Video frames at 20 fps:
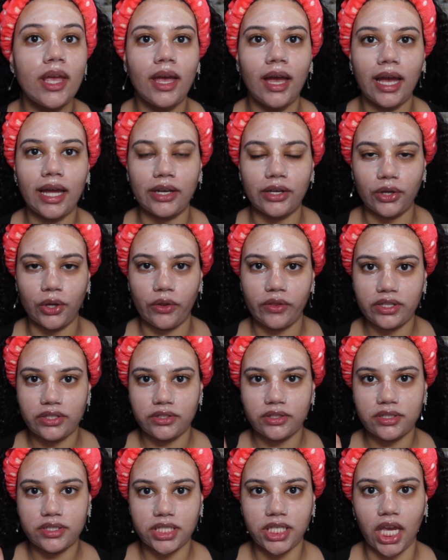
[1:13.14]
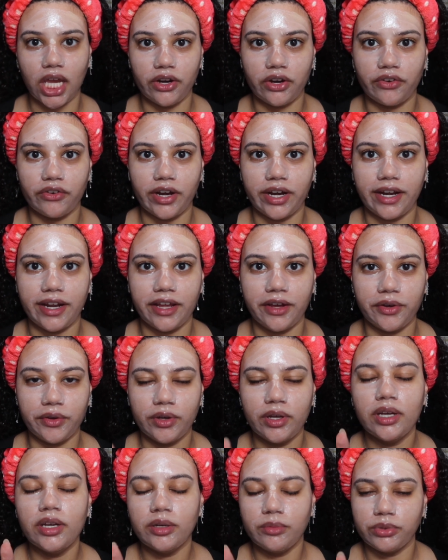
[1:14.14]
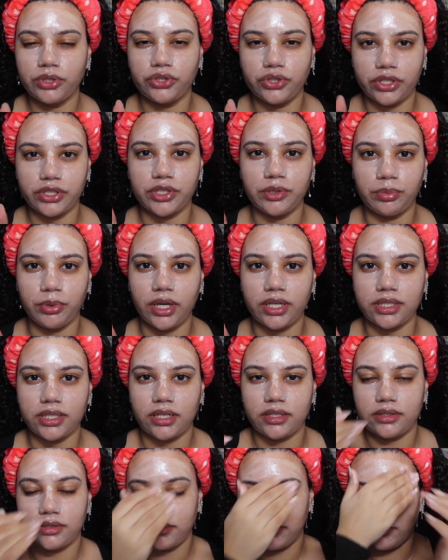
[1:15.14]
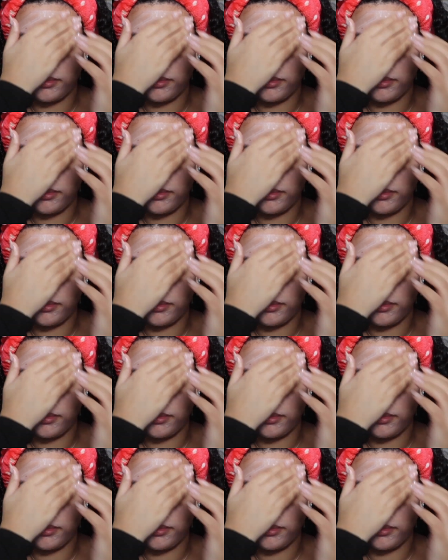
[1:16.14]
I know this looks scary right now, but trust the process.